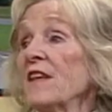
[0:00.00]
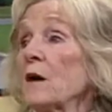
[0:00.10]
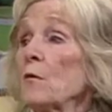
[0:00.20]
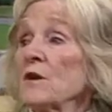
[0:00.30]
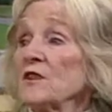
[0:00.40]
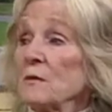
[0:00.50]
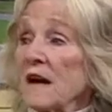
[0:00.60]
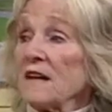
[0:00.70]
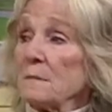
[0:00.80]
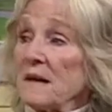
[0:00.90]
That we
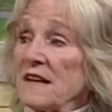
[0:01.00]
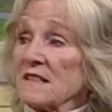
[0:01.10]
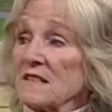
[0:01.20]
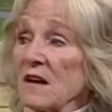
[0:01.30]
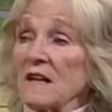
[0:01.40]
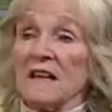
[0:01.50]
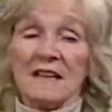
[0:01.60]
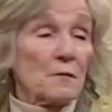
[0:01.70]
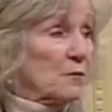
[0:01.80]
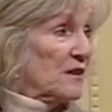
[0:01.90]
try to pass on,
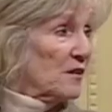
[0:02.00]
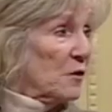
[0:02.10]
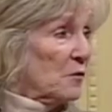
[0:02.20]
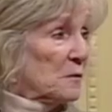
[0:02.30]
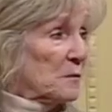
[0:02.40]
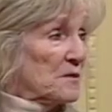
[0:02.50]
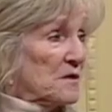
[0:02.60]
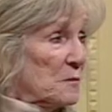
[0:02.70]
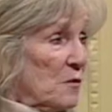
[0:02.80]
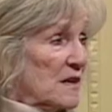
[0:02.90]
like when an older
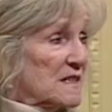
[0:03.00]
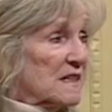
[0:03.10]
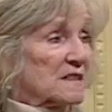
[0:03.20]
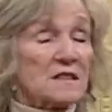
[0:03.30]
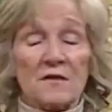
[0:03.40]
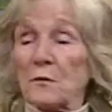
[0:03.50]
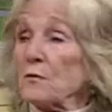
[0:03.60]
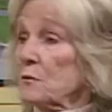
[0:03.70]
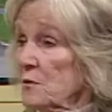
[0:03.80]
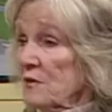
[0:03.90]
person walks into the
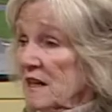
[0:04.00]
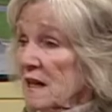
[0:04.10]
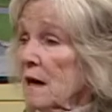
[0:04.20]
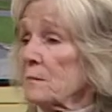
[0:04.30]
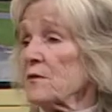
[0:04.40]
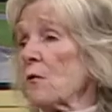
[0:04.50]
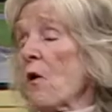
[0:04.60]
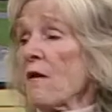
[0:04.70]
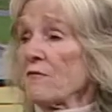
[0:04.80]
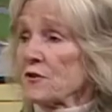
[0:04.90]
room, you get up, you
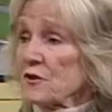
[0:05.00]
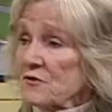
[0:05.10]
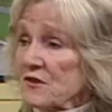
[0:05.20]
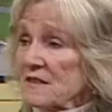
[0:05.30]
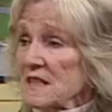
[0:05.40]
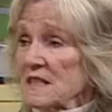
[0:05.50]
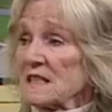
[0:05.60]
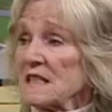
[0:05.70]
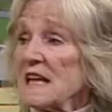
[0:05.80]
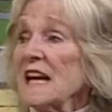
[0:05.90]
offer your seat.